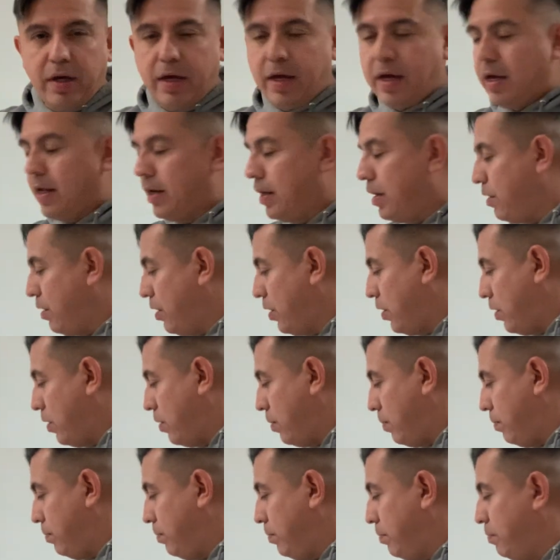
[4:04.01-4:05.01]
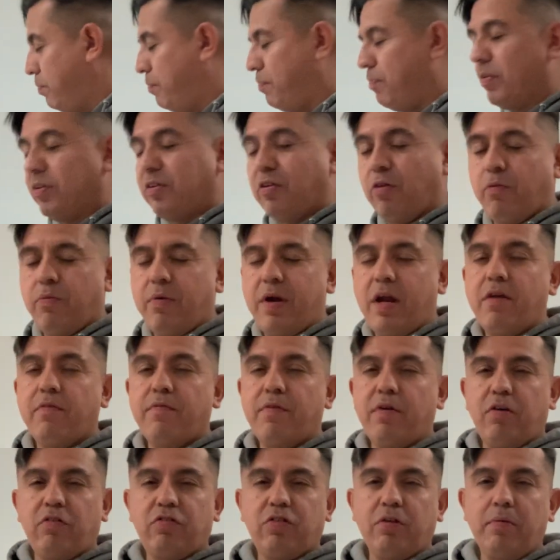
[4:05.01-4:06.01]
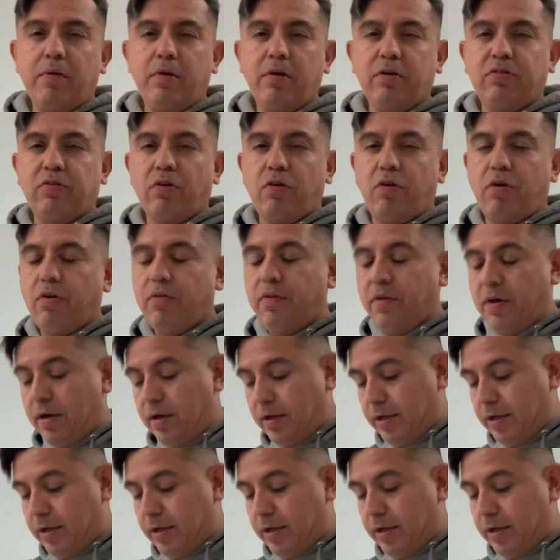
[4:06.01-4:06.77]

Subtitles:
and terrain very similar to Earth.